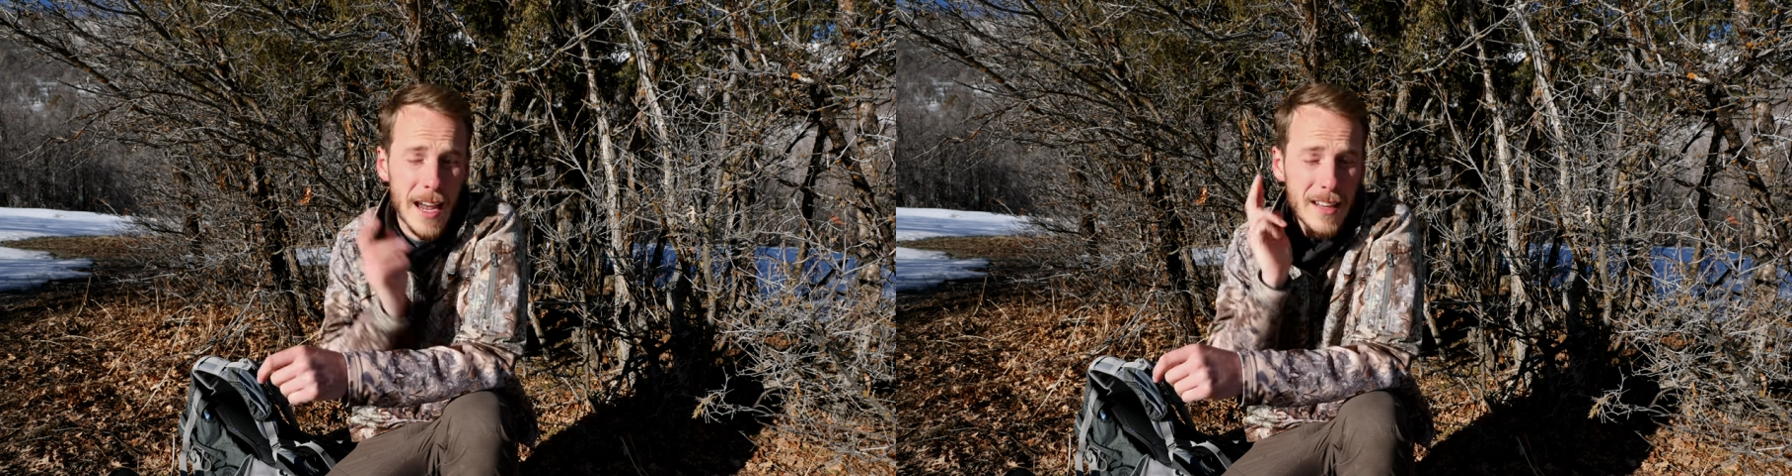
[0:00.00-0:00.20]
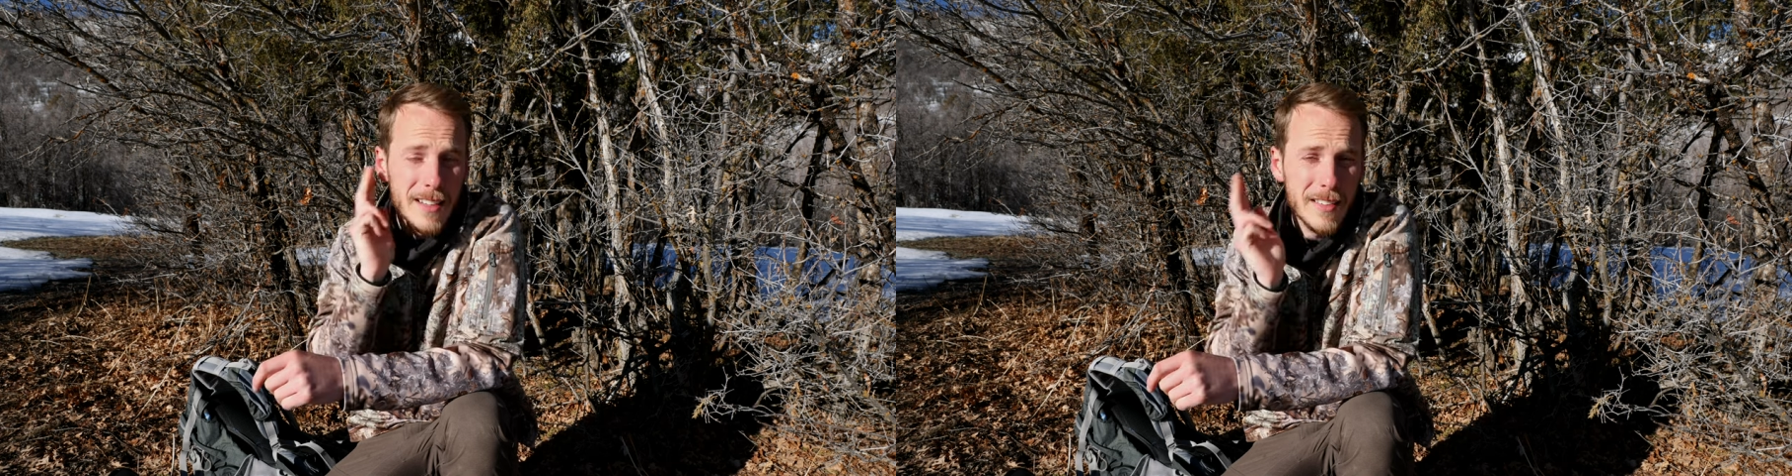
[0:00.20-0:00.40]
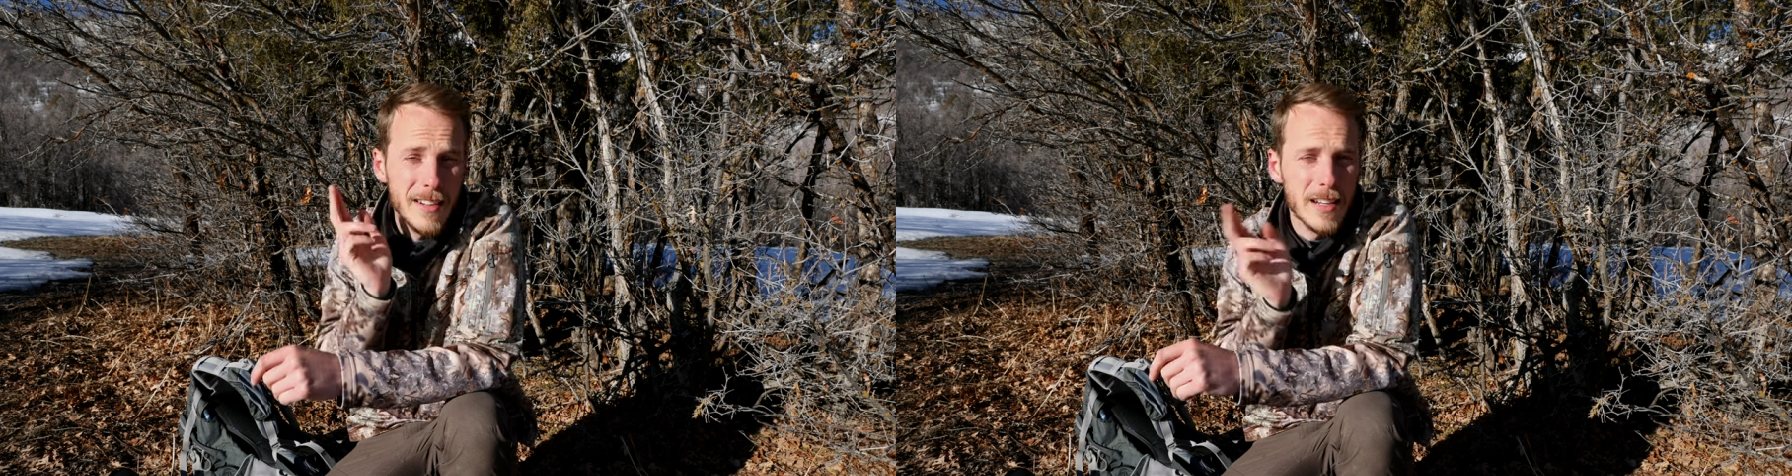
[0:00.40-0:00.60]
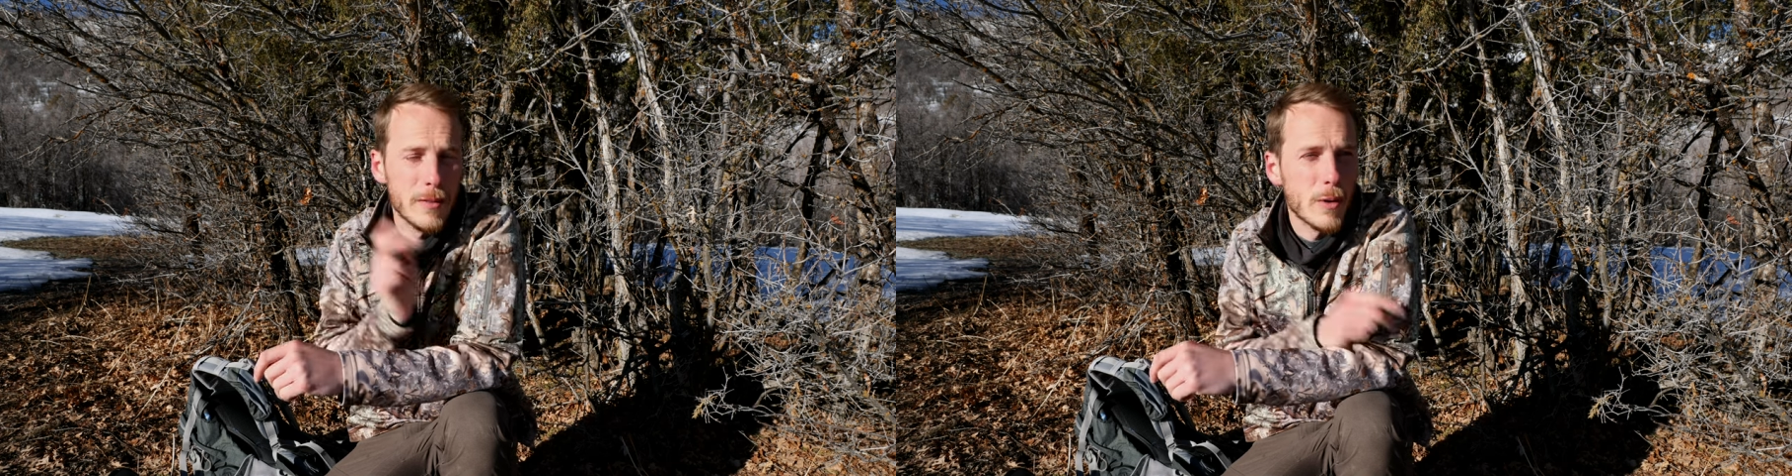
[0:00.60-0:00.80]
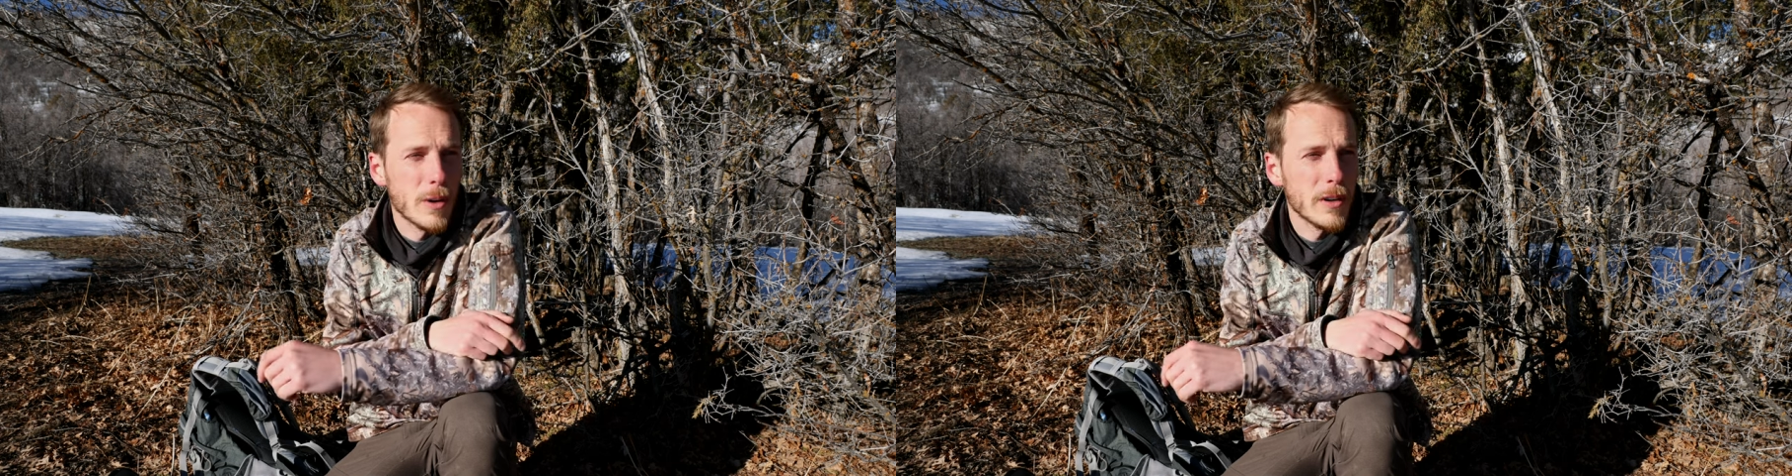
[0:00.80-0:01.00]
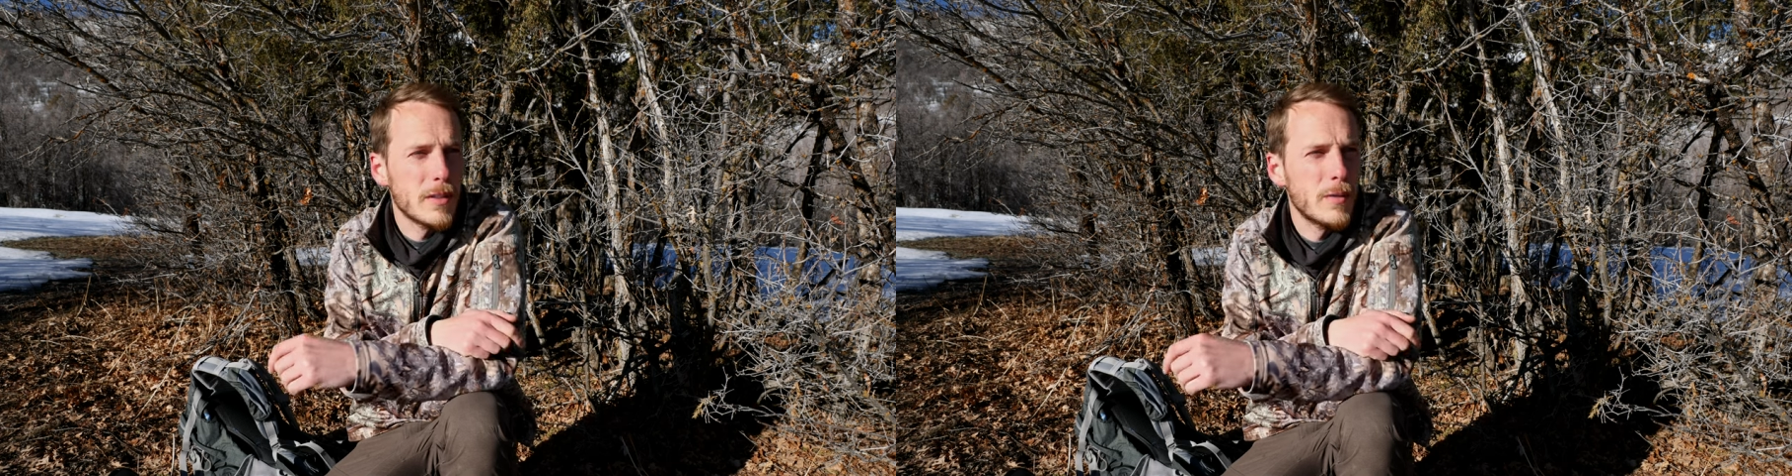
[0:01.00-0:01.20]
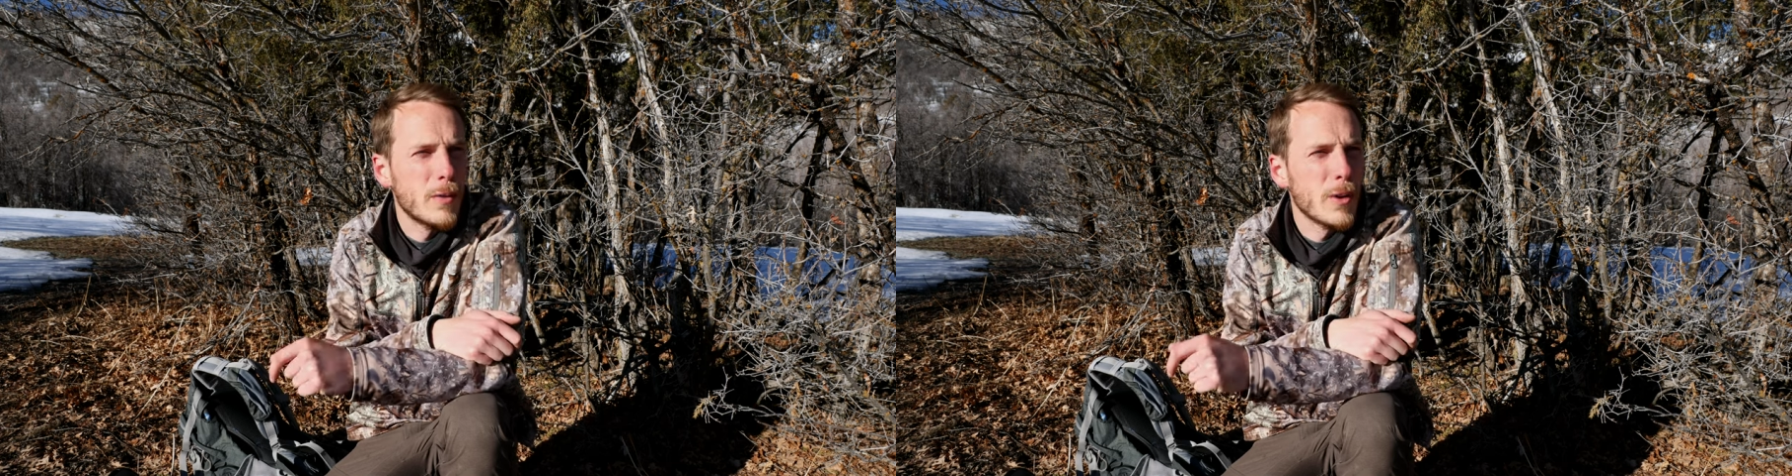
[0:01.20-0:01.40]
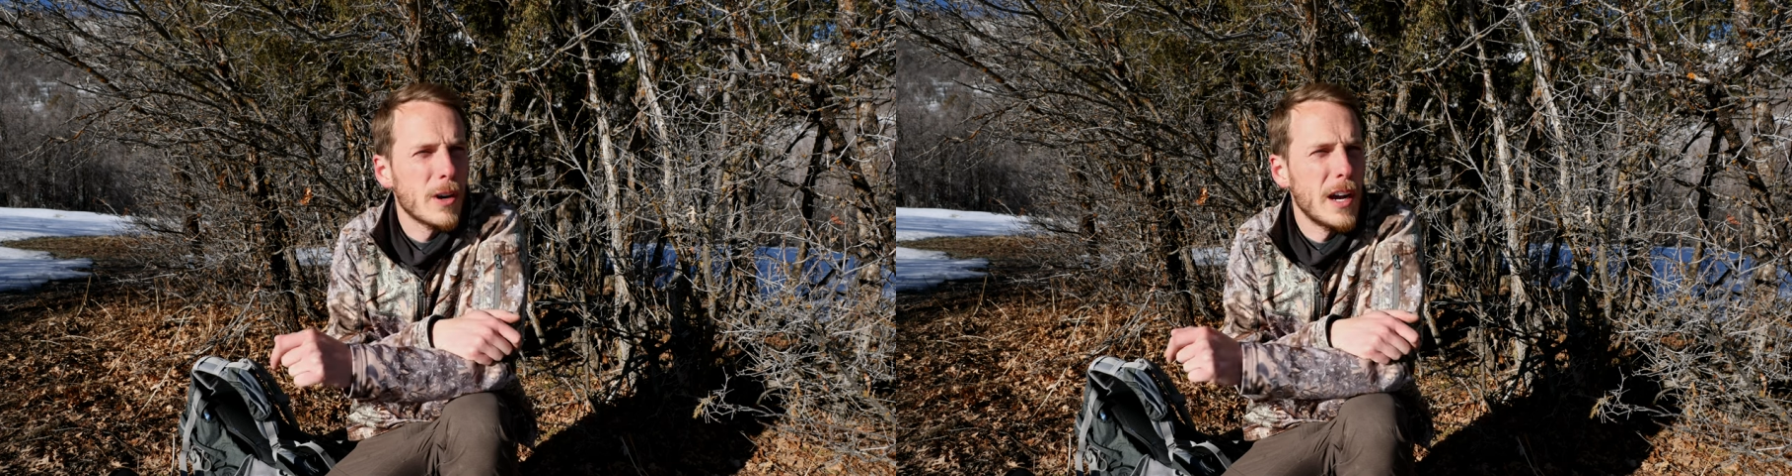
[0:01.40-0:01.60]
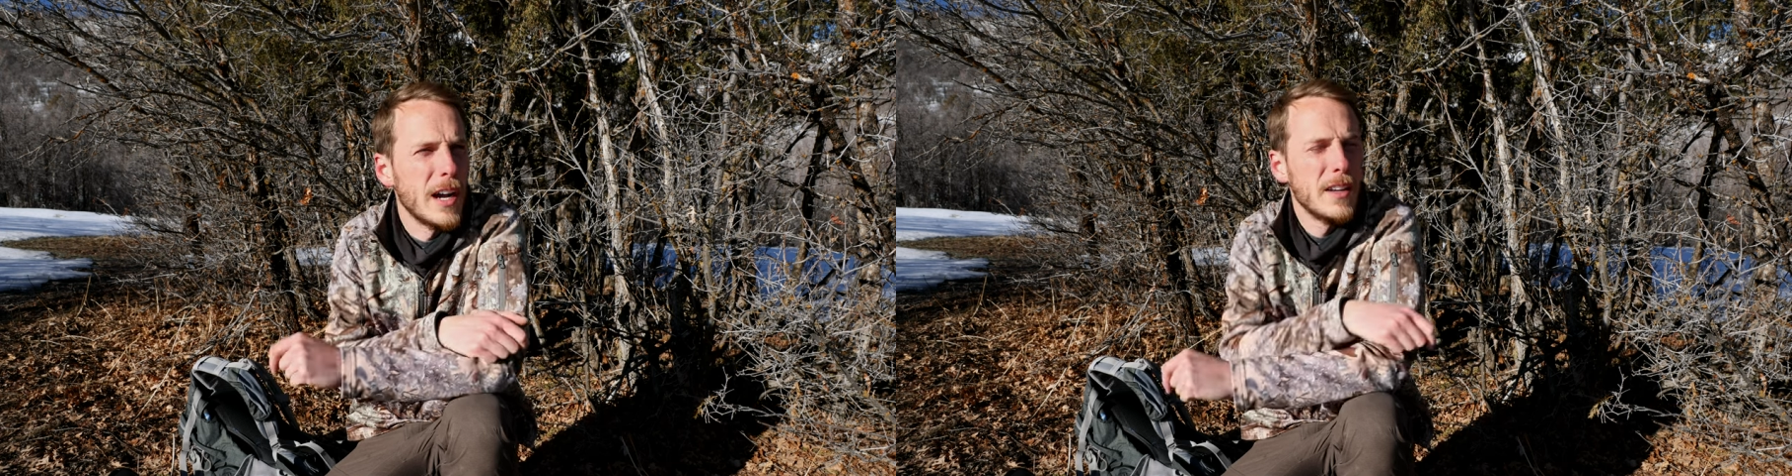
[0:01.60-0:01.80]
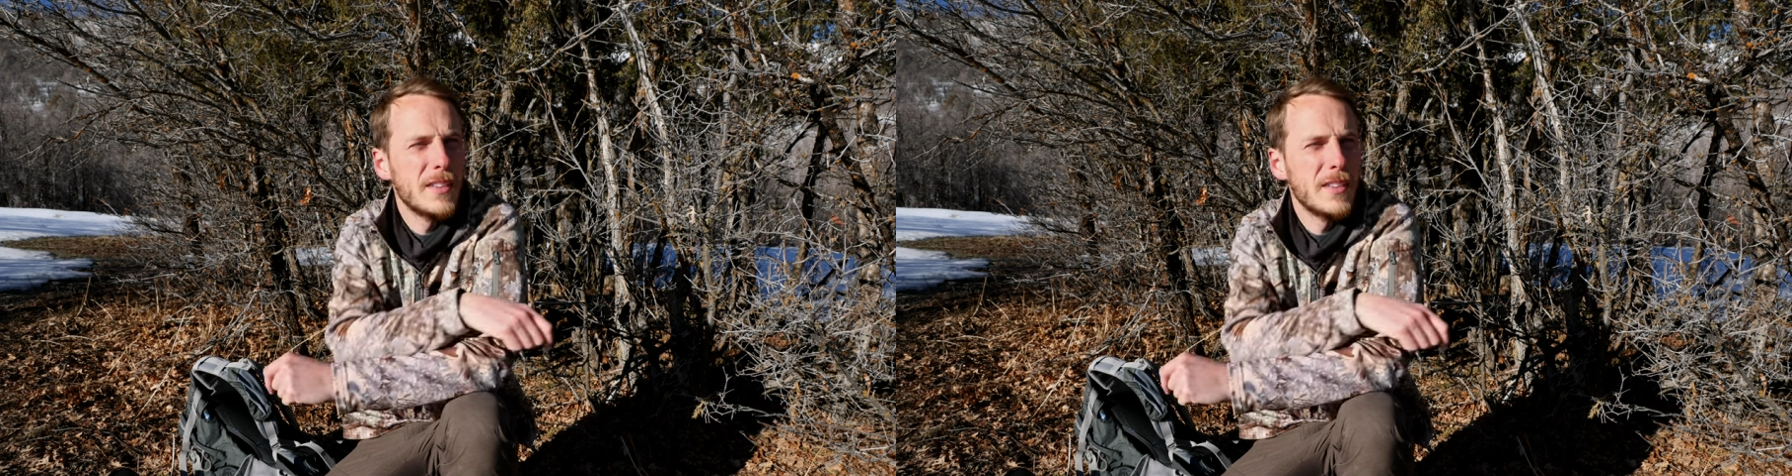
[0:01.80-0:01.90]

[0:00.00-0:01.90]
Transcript: and listening, of course, for uh,